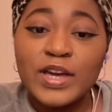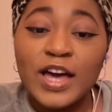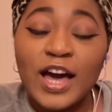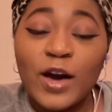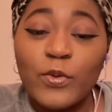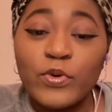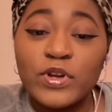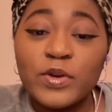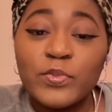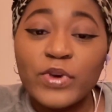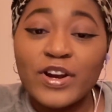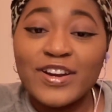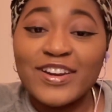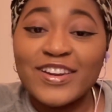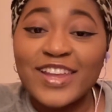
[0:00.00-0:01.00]
I wouldn't have
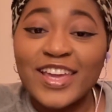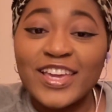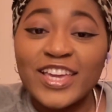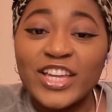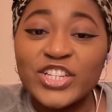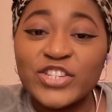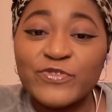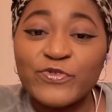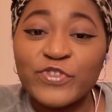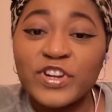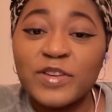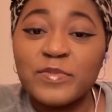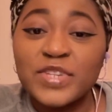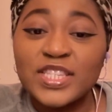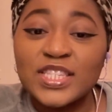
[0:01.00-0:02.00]
brought it in that kitchen for
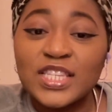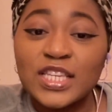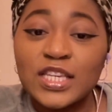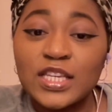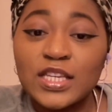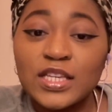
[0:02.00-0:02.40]
them to see.